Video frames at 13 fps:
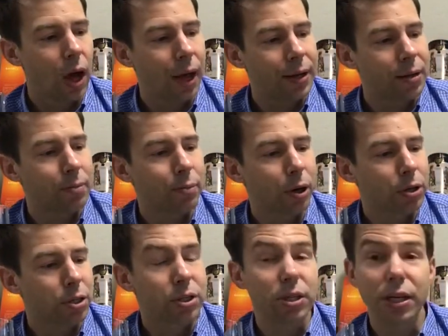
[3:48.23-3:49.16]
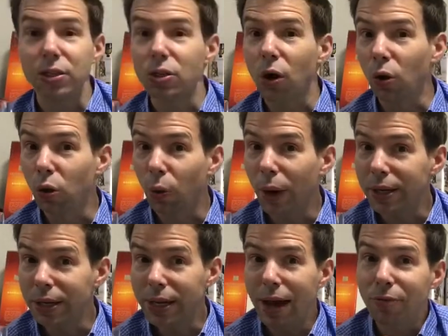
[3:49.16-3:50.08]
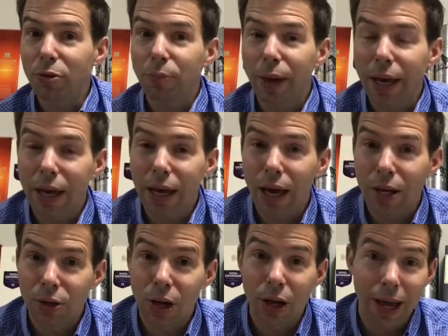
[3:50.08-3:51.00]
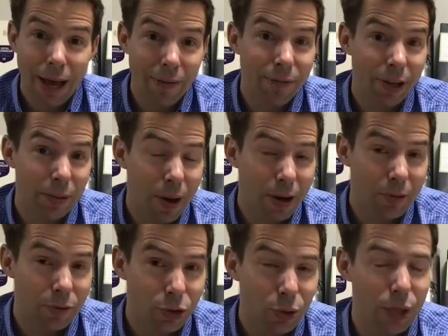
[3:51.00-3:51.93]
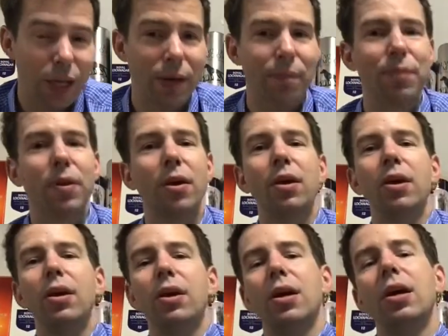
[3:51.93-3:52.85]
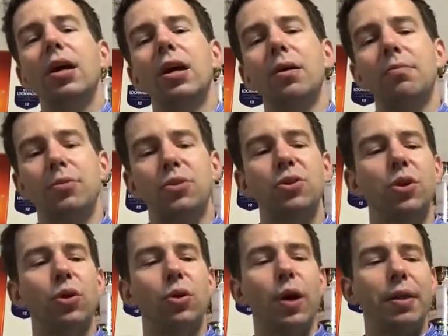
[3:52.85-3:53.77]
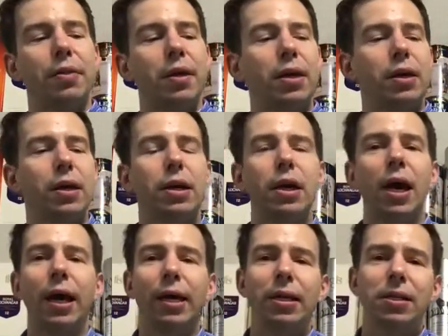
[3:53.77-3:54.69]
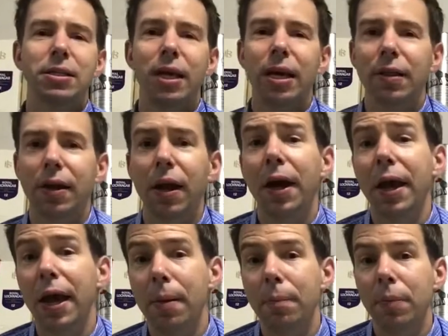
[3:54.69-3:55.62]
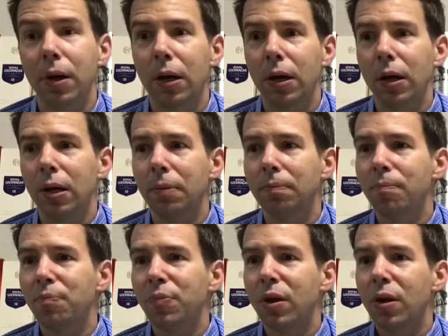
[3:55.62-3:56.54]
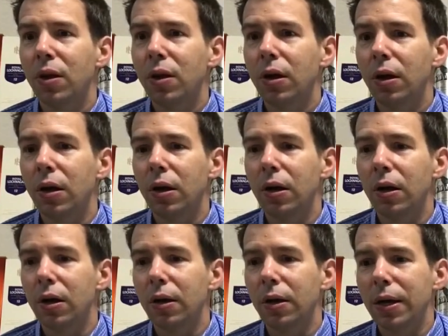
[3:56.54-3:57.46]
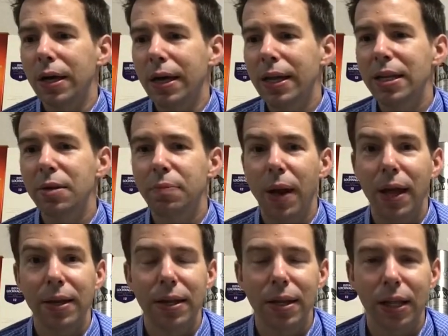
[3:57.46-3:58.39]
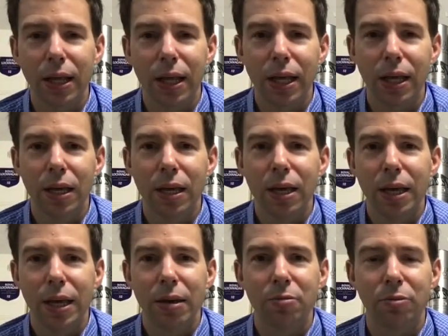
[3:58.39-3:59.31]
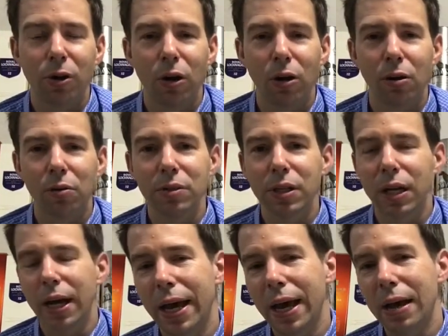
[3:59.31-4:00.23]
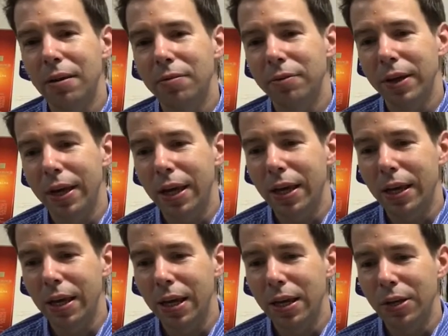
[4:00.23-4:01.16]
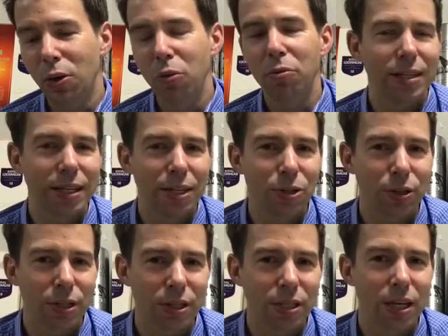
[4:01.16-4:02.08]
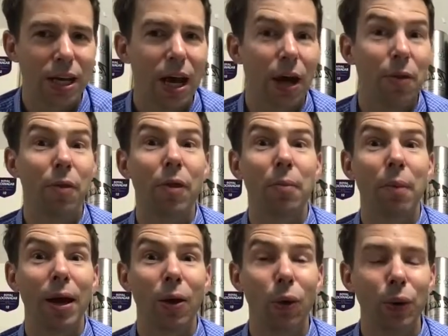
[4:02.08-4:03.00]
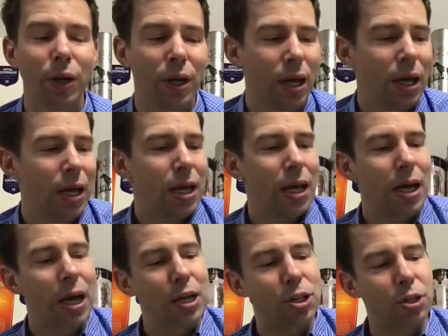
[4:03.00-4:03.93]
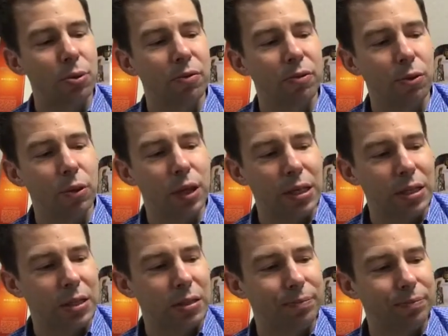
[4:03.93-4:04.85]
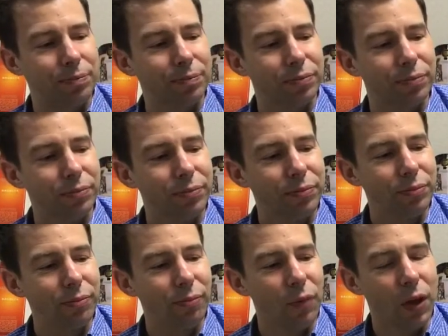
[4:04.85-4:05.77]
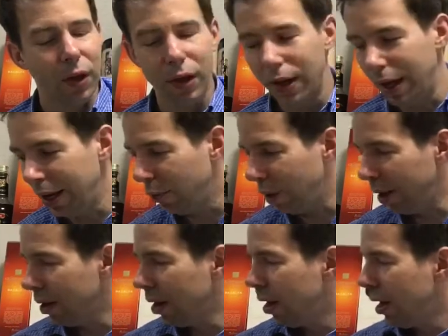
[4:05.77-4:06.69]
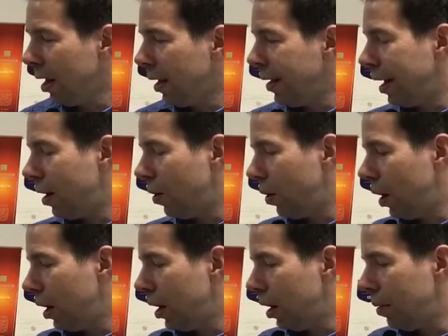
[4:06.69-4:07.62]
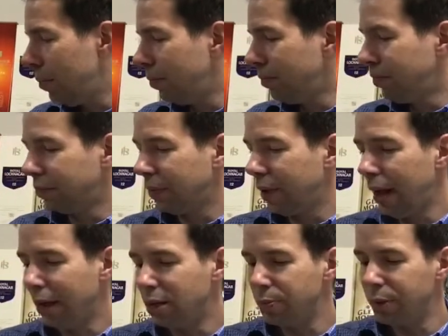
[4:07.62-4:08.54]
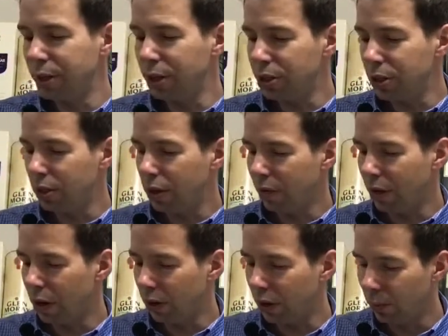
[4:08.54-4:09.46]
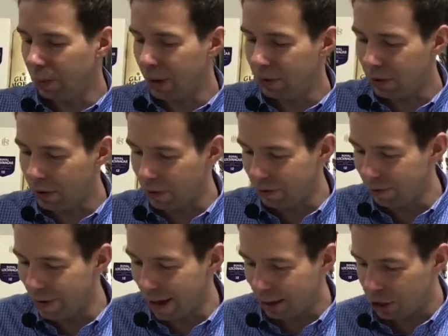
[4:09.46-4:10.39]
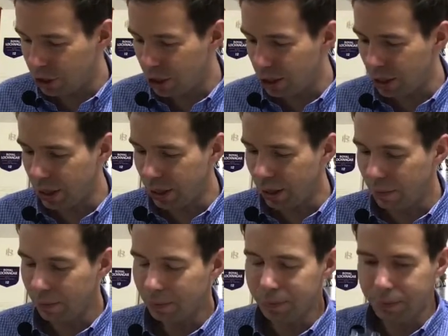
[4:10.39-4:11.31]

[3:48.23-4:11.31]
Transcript: I didn't purchase these, although I did have to pay a hefty amount of duty. So I think I can say that I am independently involved. have a no interest other than my own to review these. Anyway, now Expedition, I've got a little bit of a fact sheet here